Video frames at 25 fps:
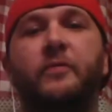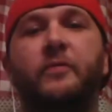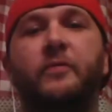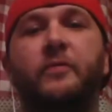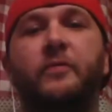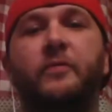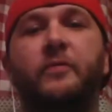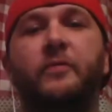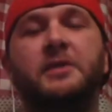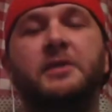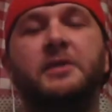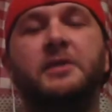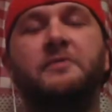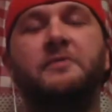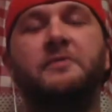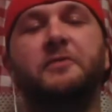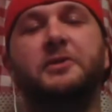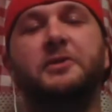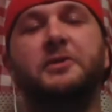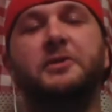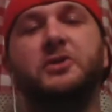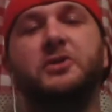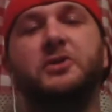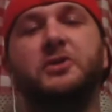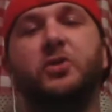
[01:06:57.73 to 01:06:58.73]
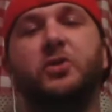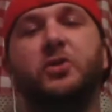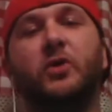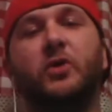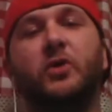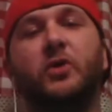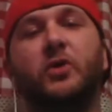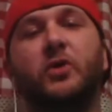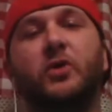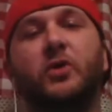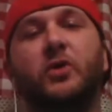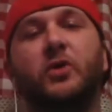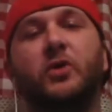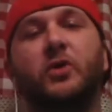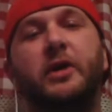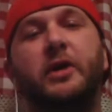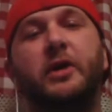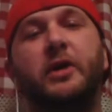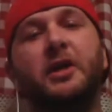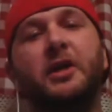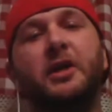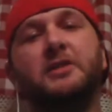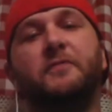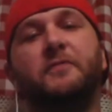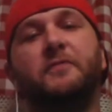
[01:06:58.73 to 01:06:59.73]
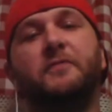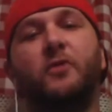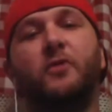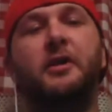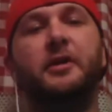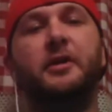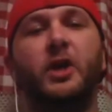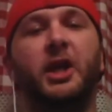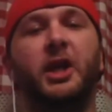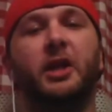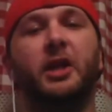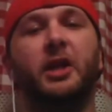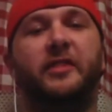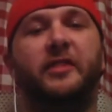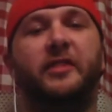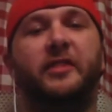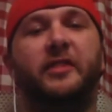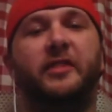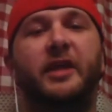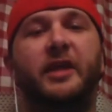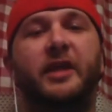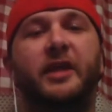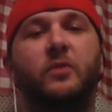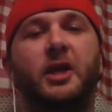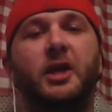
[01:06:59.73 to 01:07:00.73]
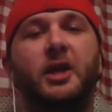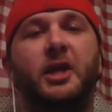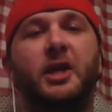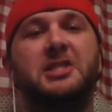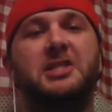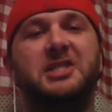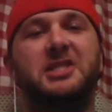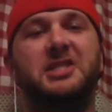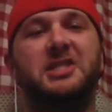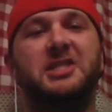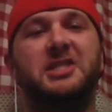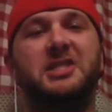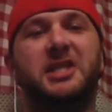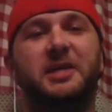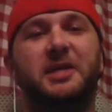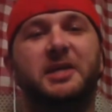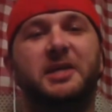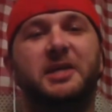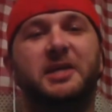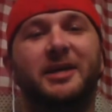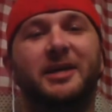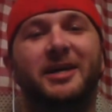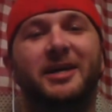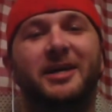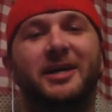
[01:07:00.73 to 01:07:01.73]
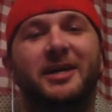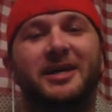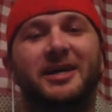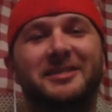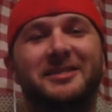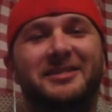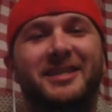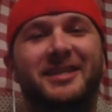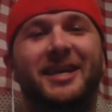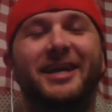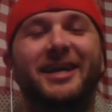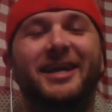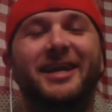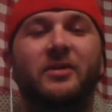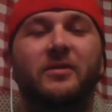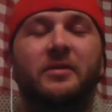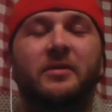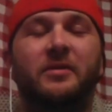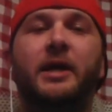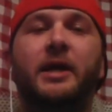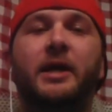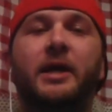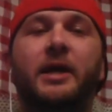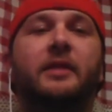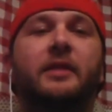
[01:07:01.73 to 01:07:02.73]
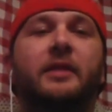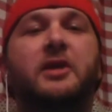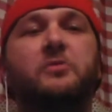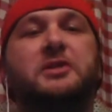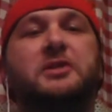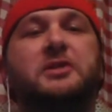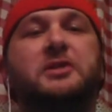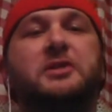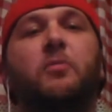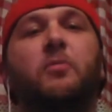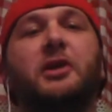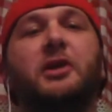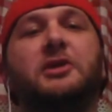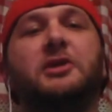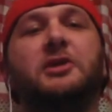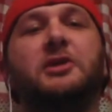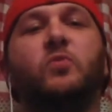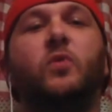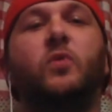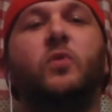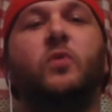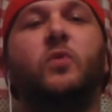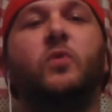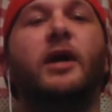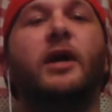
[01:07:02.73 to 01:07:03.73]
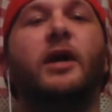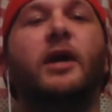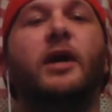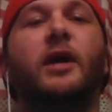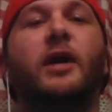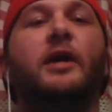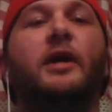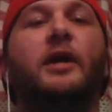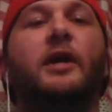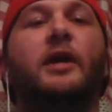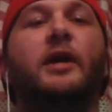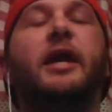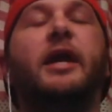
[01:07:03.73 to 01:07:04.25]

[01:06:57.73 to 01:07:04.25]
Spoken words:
us for another The Relationship Guys Hangout. Man, thank you so much, Ryan and